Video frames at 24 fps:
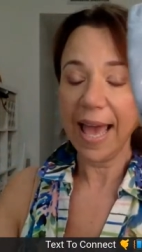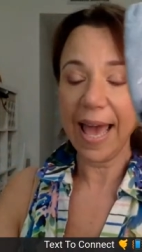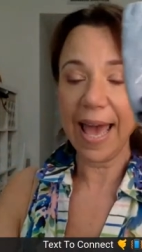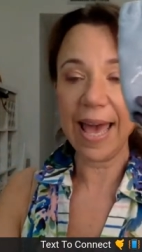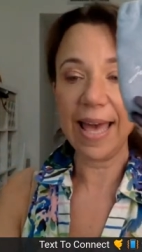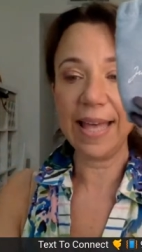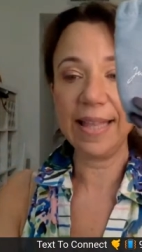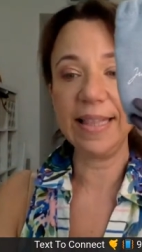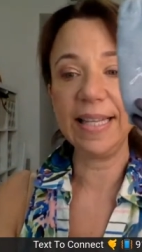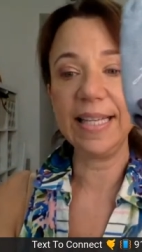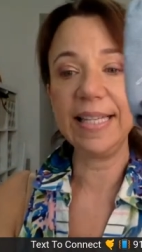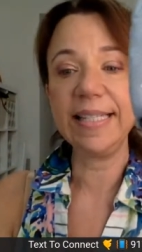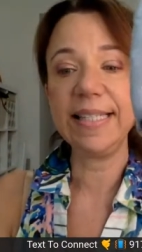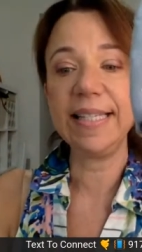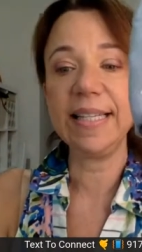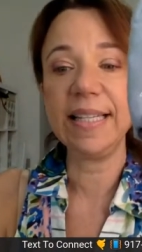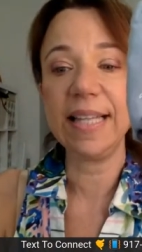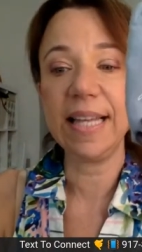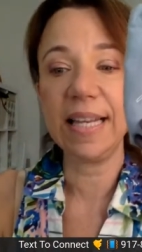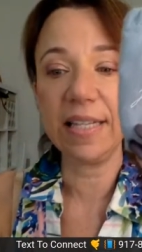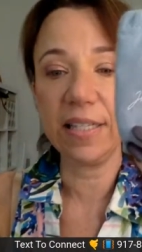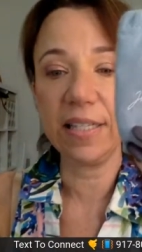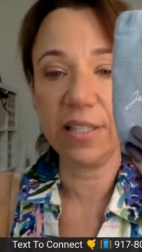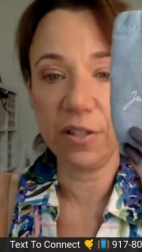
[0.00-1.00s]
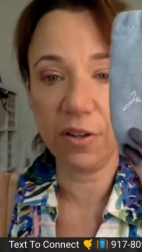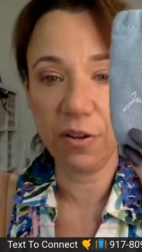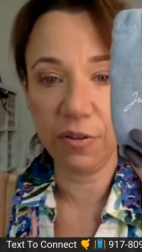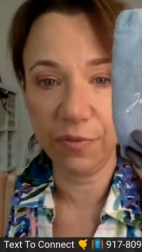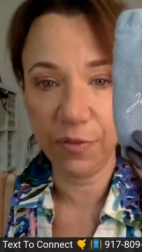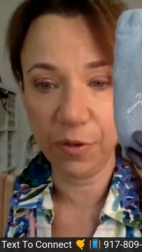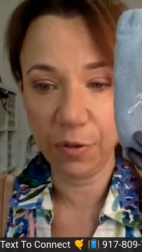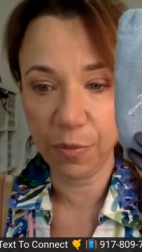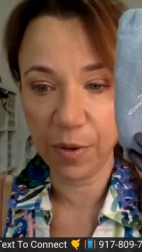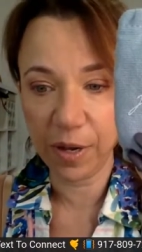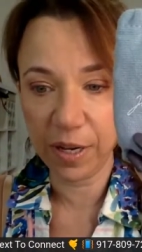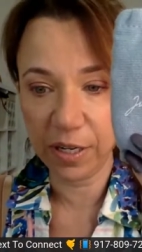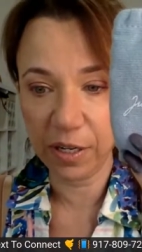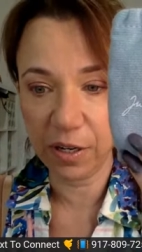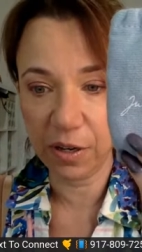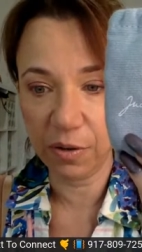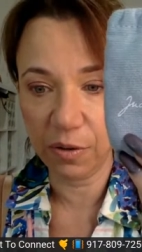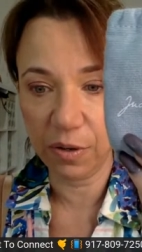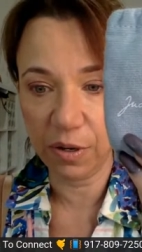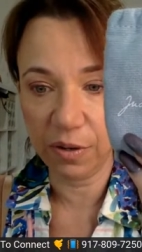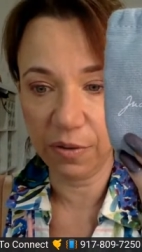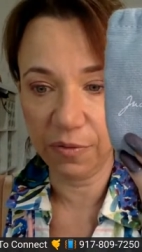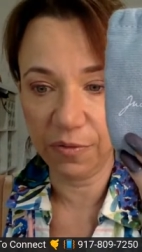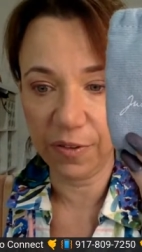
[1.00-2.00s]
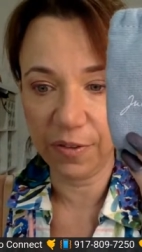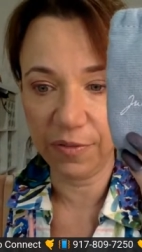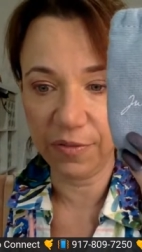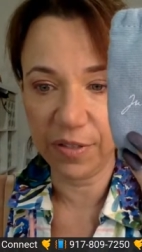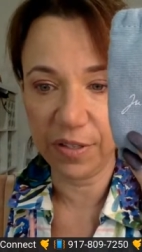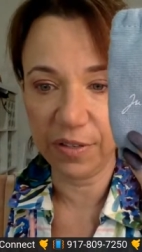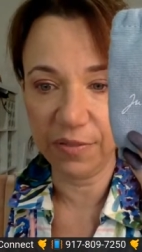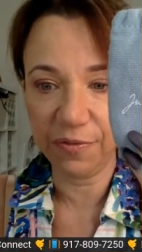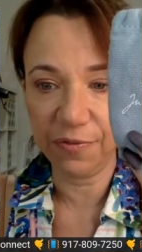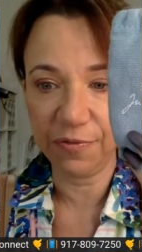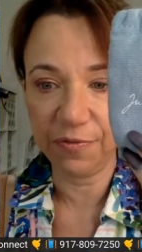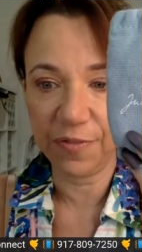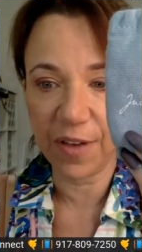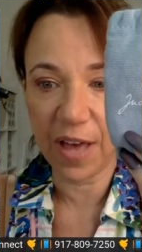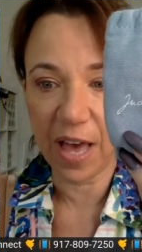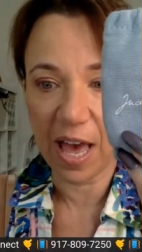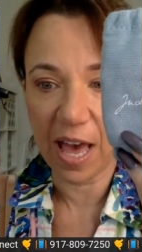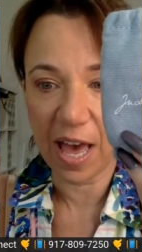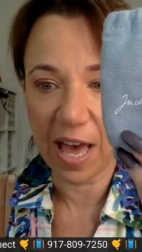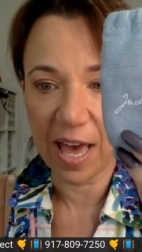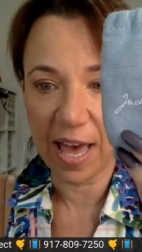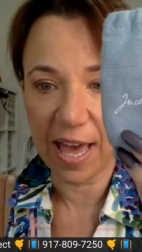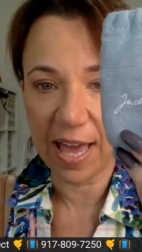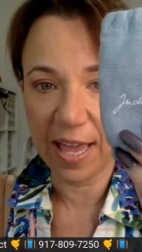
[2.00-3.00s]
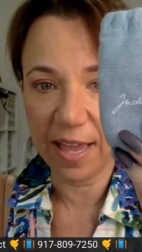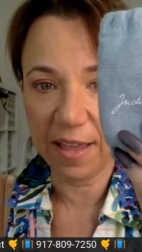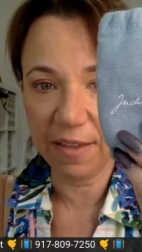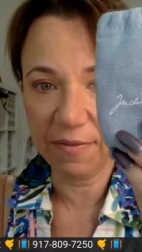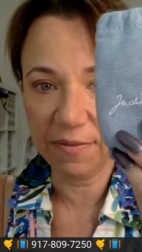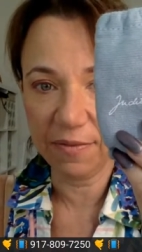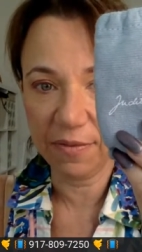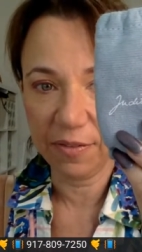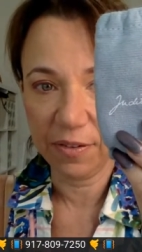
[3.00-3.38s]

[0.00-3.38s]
And Lisa, let us know if you want to go to 55.